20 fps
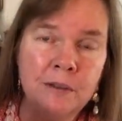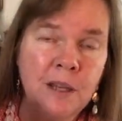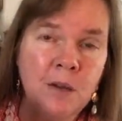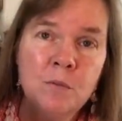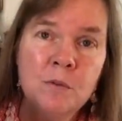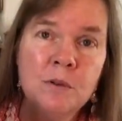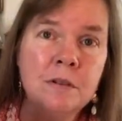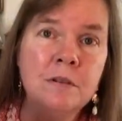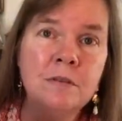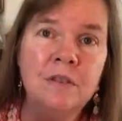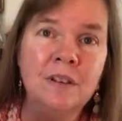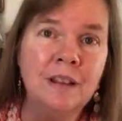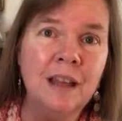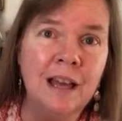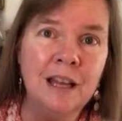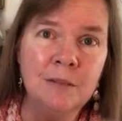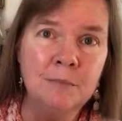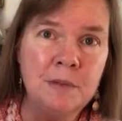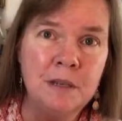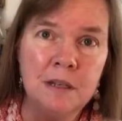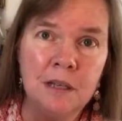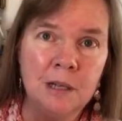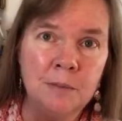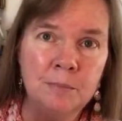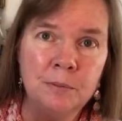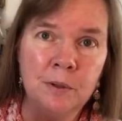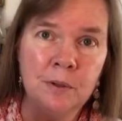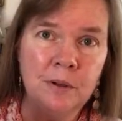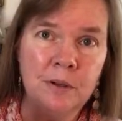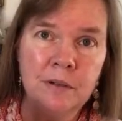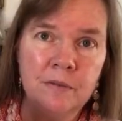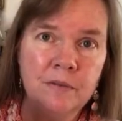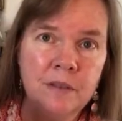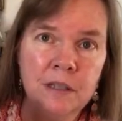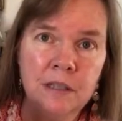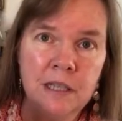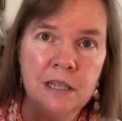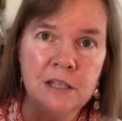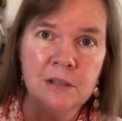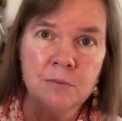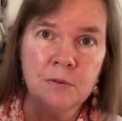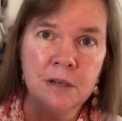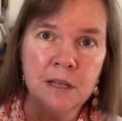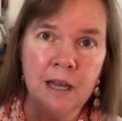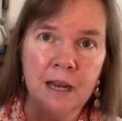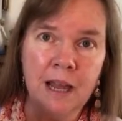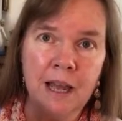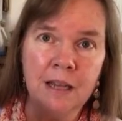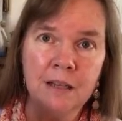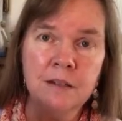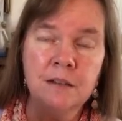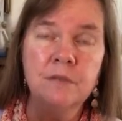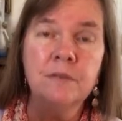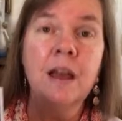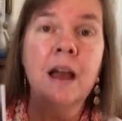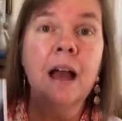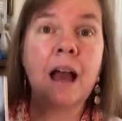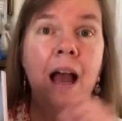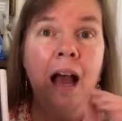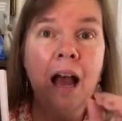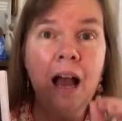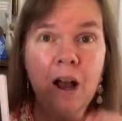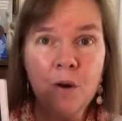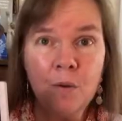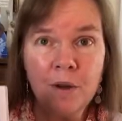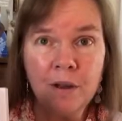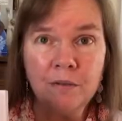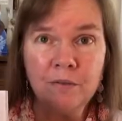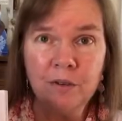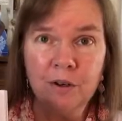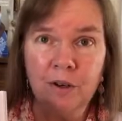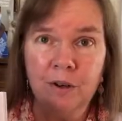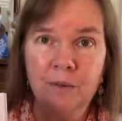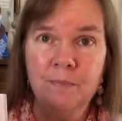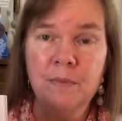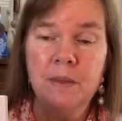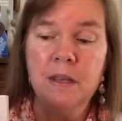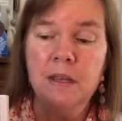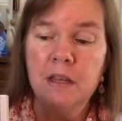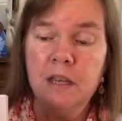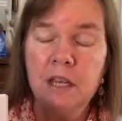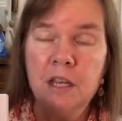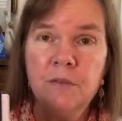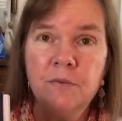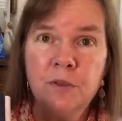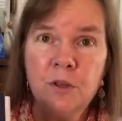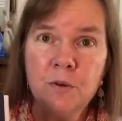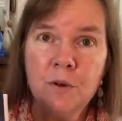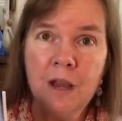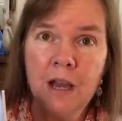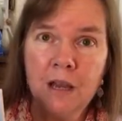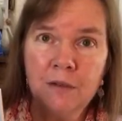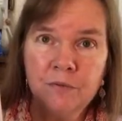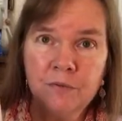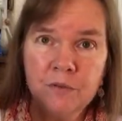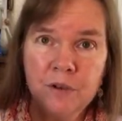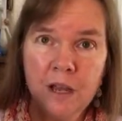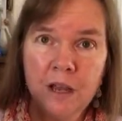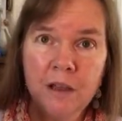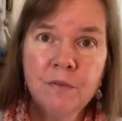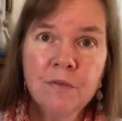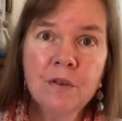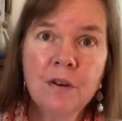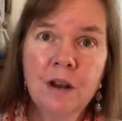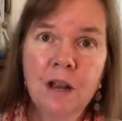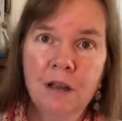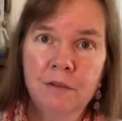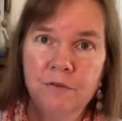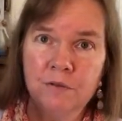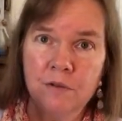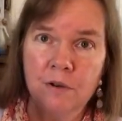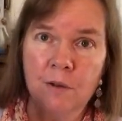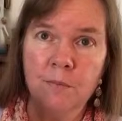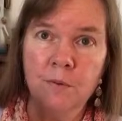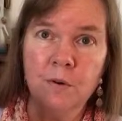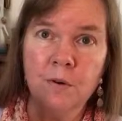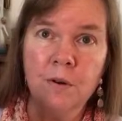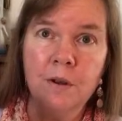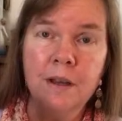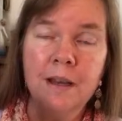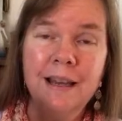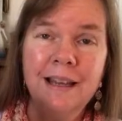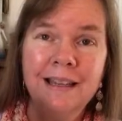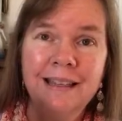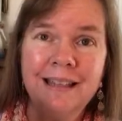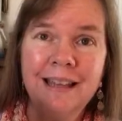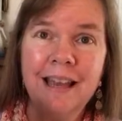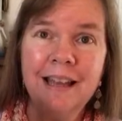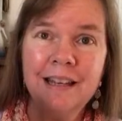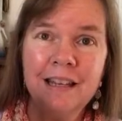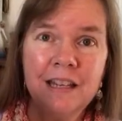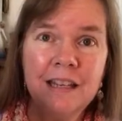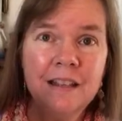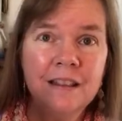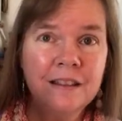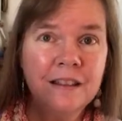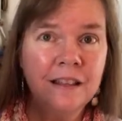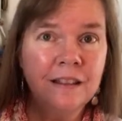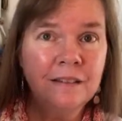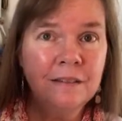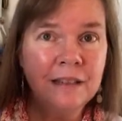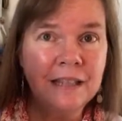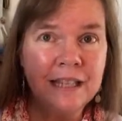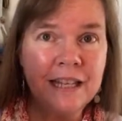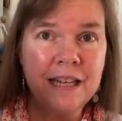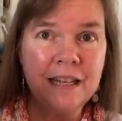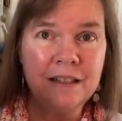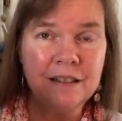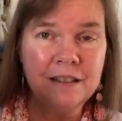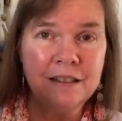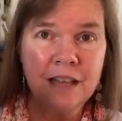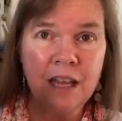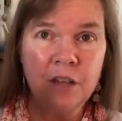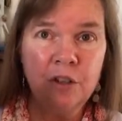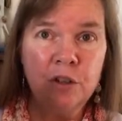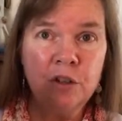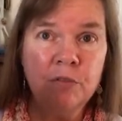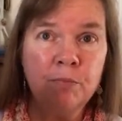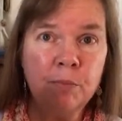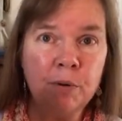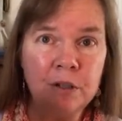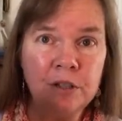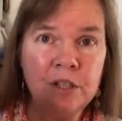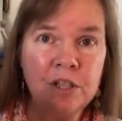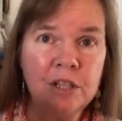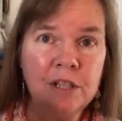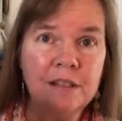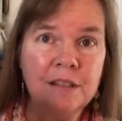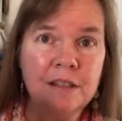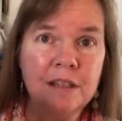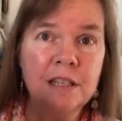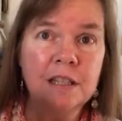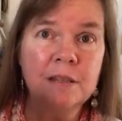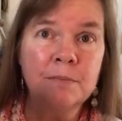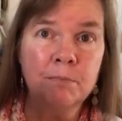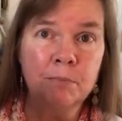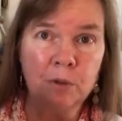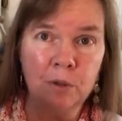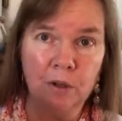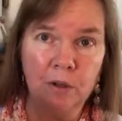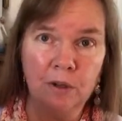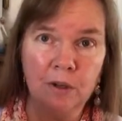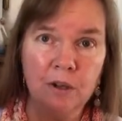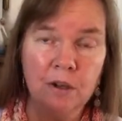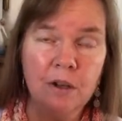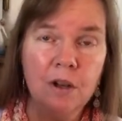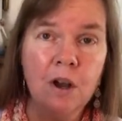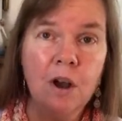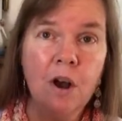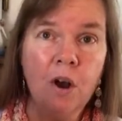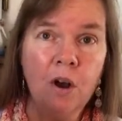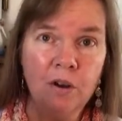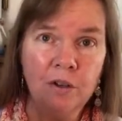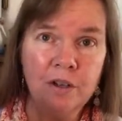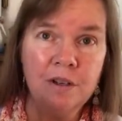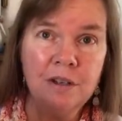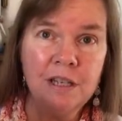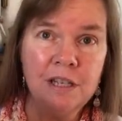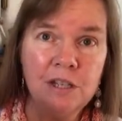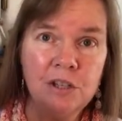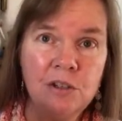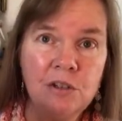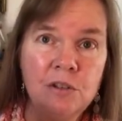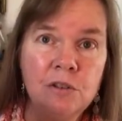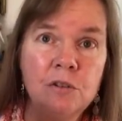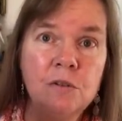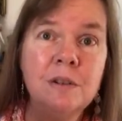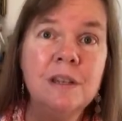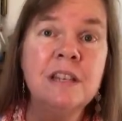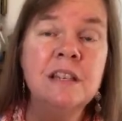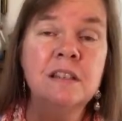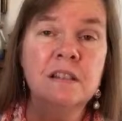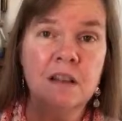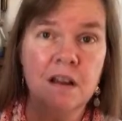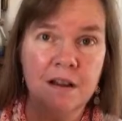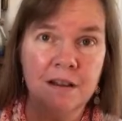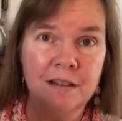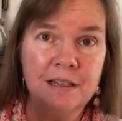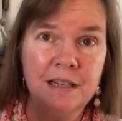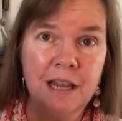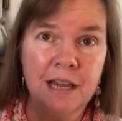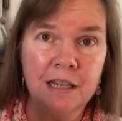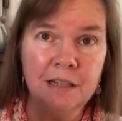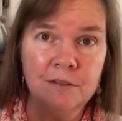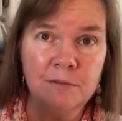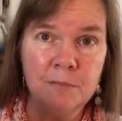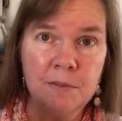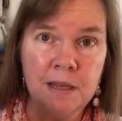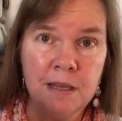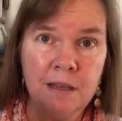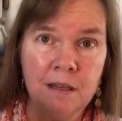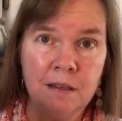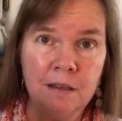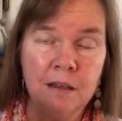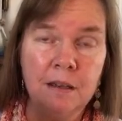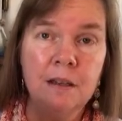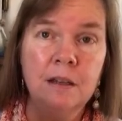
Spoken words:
They wouldn't have allowed me to upload it if the links were not active. However, if you ever have trouble getting the links and you've purchased this book, all you need to do is contact me.